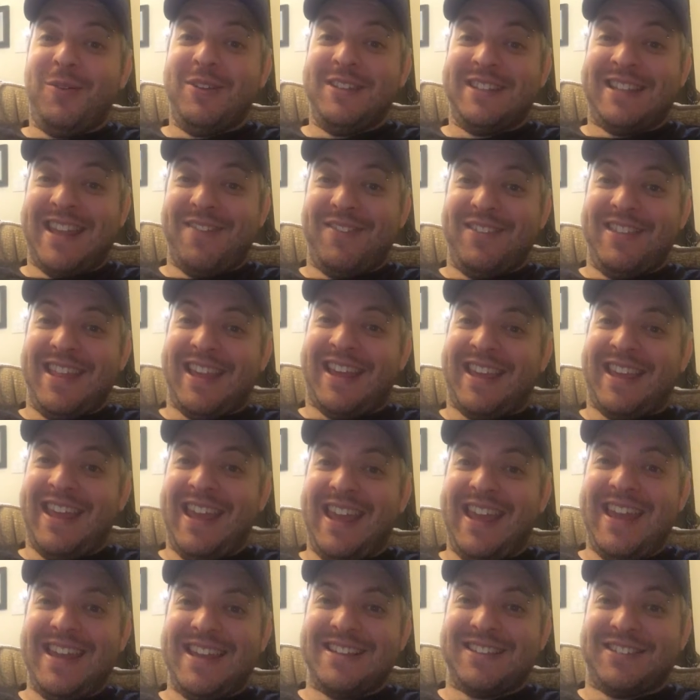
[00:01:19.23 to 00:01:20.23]
was giving the
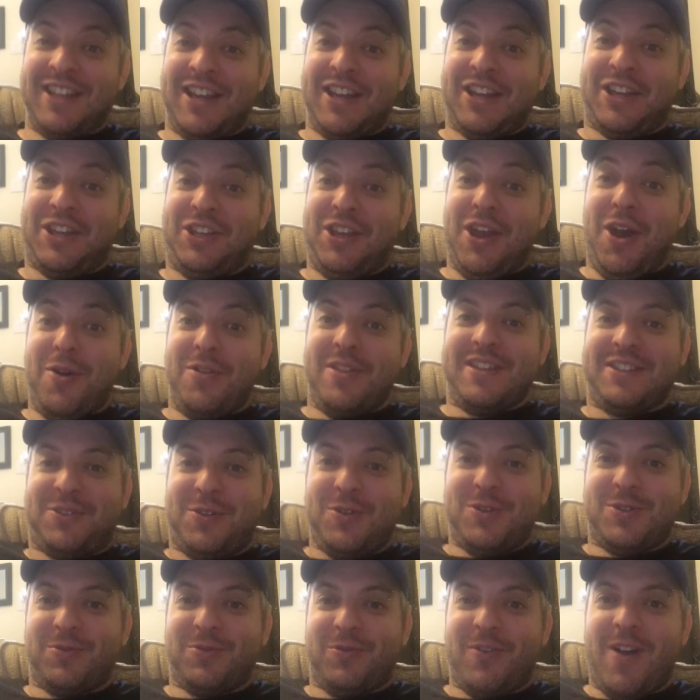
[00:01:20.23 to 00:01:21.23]
key is like, "Yo, this
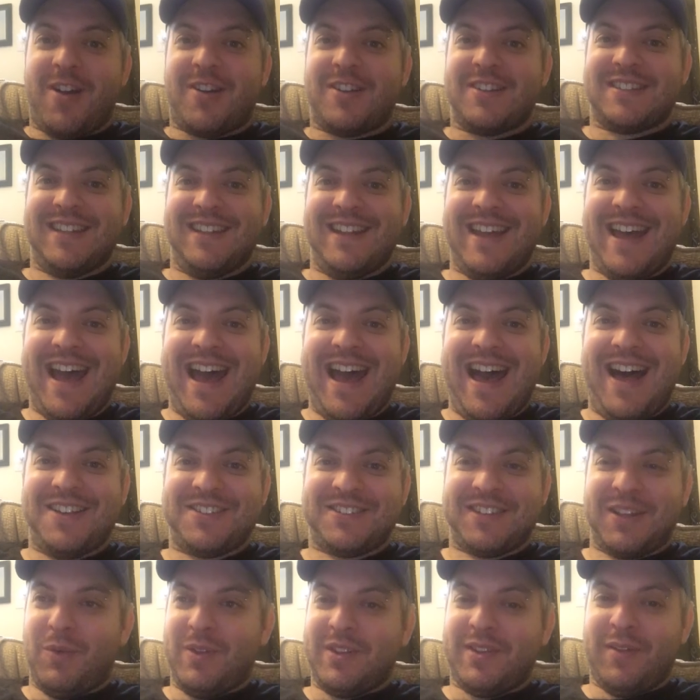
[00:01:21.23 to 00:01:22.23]
dude's ruckus in the house.
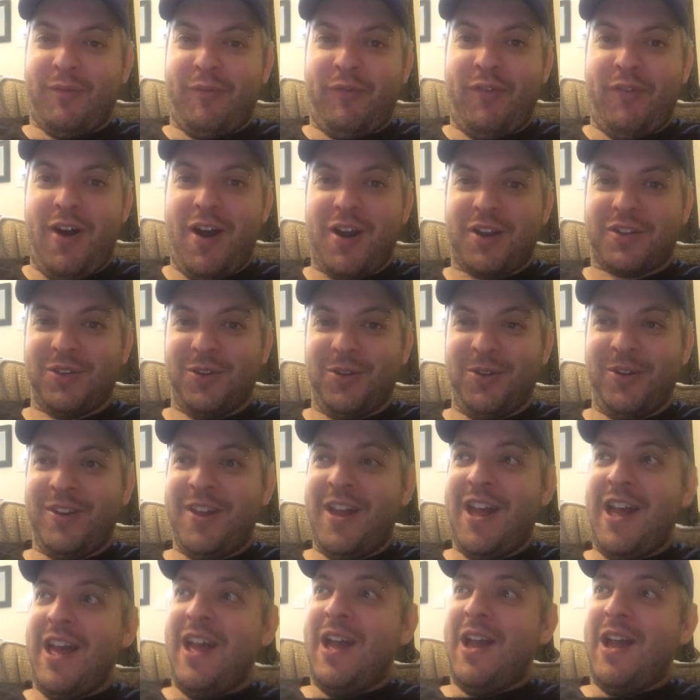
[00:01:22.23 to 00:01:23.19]
Like, what the fuck, dude?